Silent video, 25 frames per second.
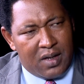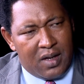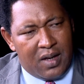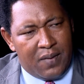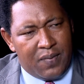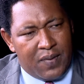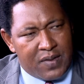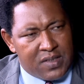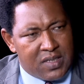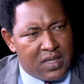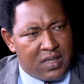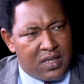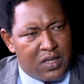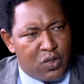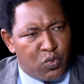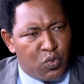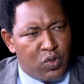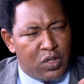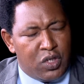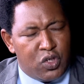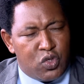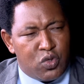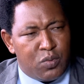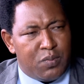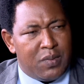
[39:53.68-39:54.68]
and the Senate. We
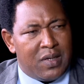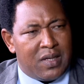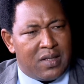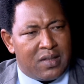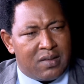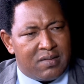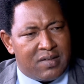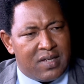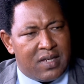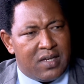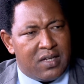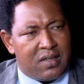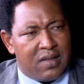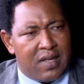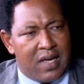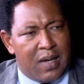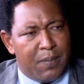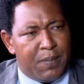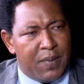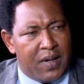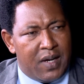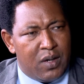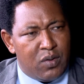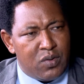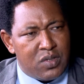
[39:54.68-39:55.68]
need to make the Senate the
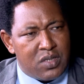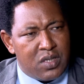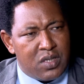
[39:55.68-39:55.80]
upper house.